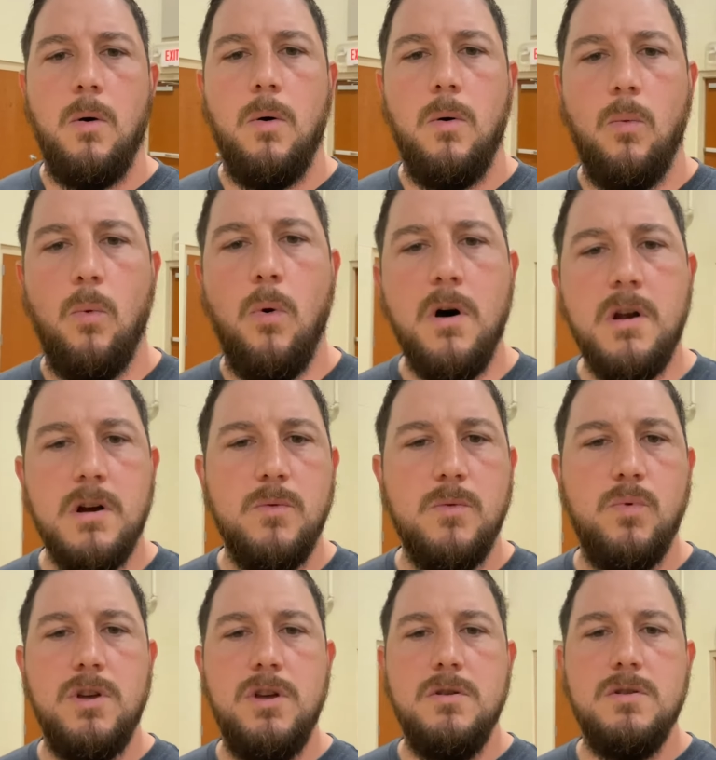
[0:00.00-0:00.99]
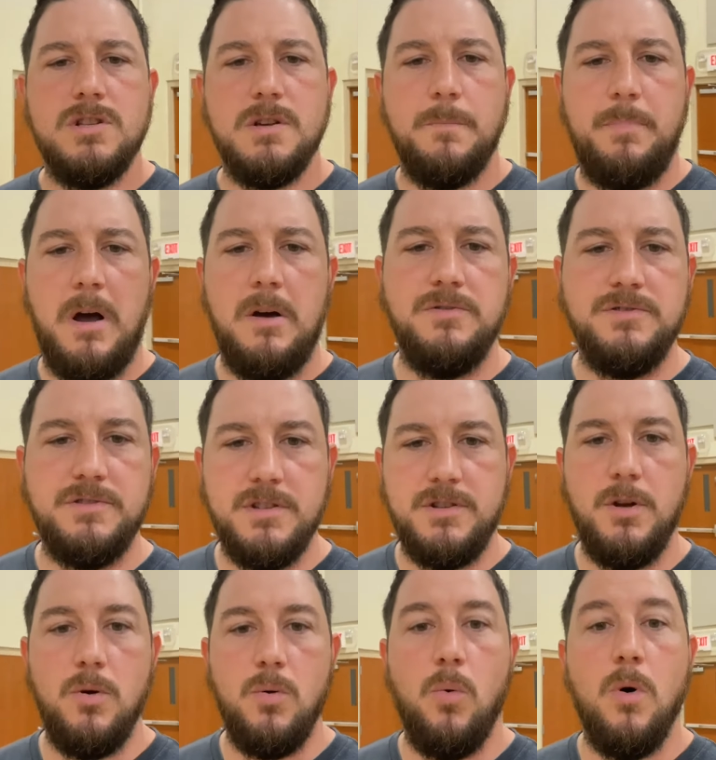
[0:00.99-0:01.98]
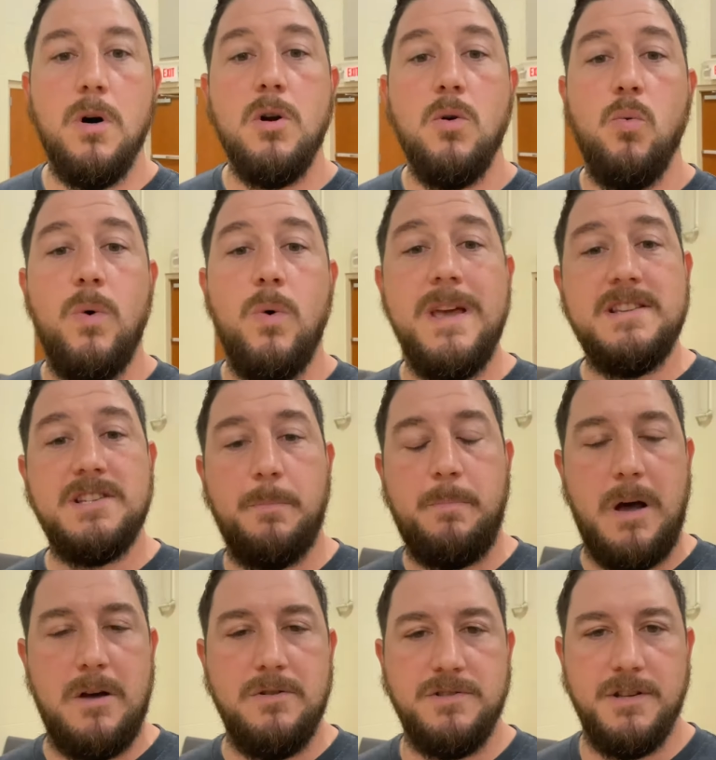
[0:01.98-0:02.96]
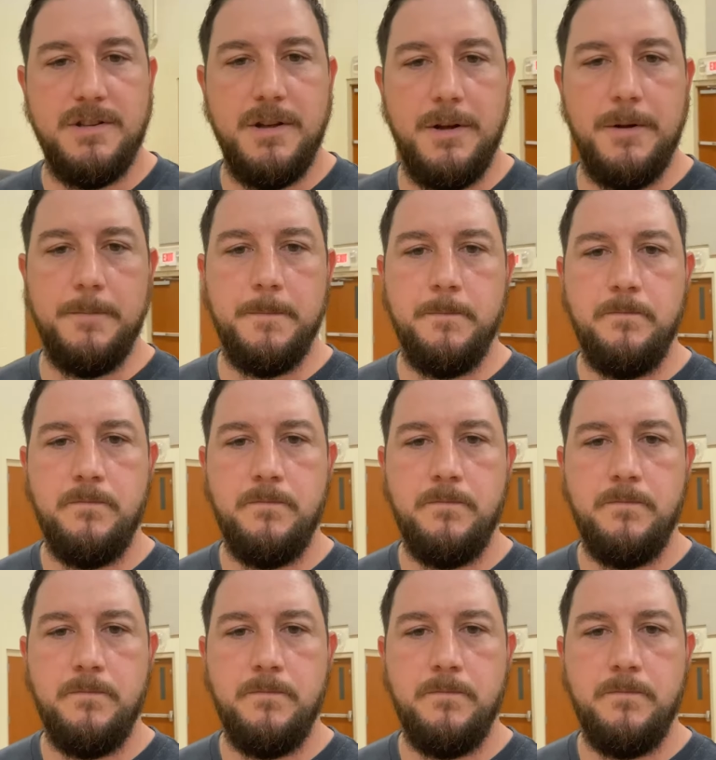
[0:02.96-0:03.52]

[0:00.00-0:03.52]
What are you supposed to do? What are we supposed to do?